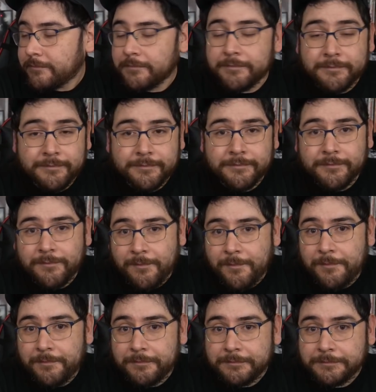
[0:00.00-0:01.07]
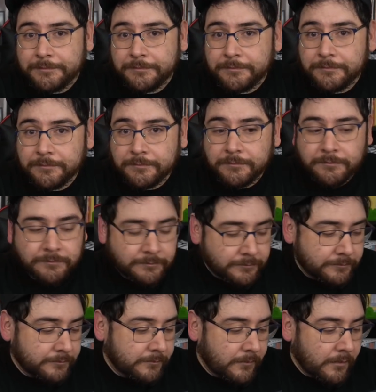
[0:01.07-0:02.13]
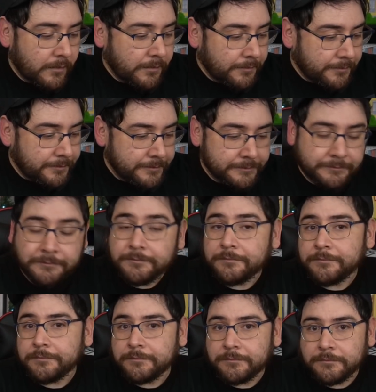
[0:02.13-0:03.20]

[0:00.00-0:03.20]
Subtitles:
This person isn't speaking.